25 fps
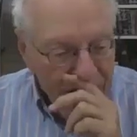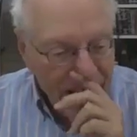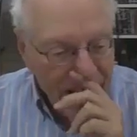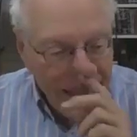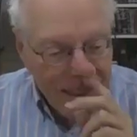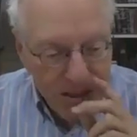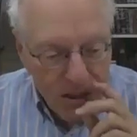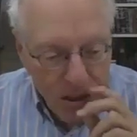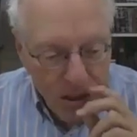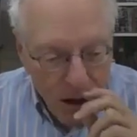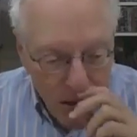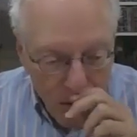
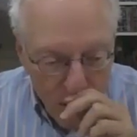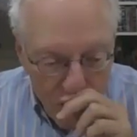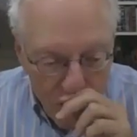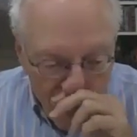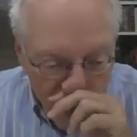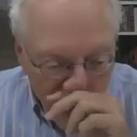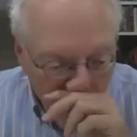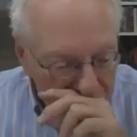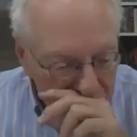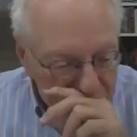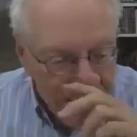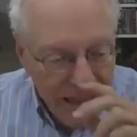That's all
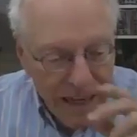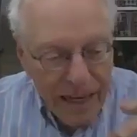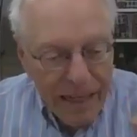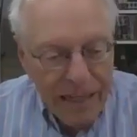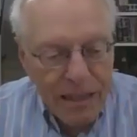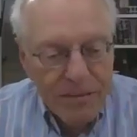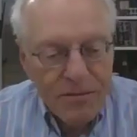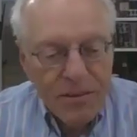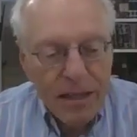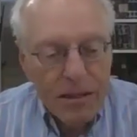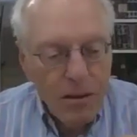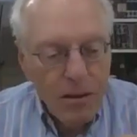one
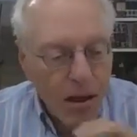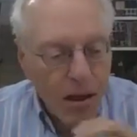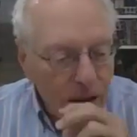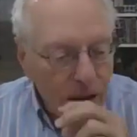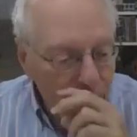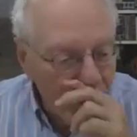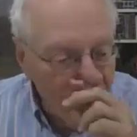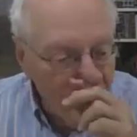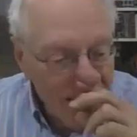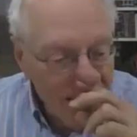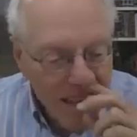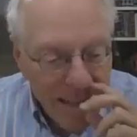kind of
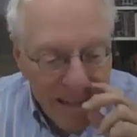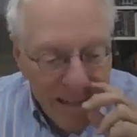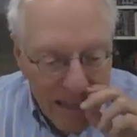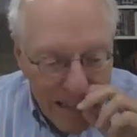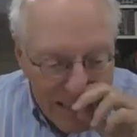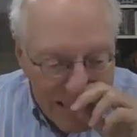halacha.